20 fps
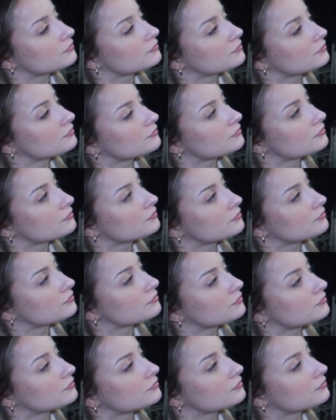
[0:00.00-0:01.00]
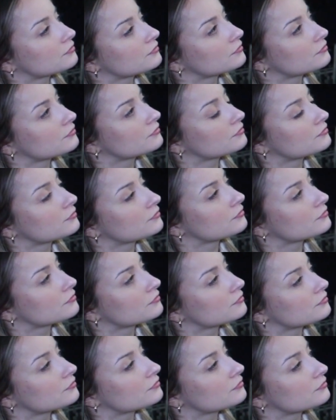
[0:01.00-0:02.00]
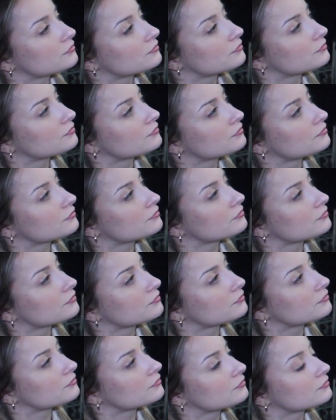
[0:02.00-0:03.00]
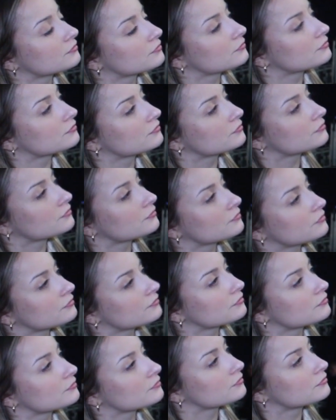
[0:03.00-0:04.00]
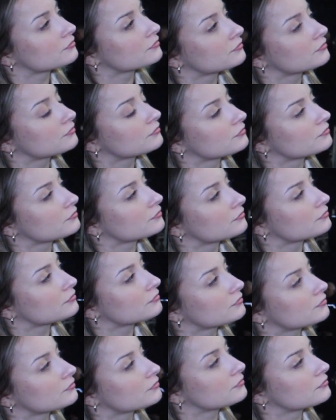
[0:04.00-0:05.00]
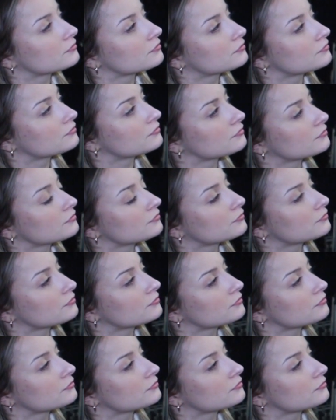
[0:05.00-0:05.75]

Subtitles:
This person isn't speaking.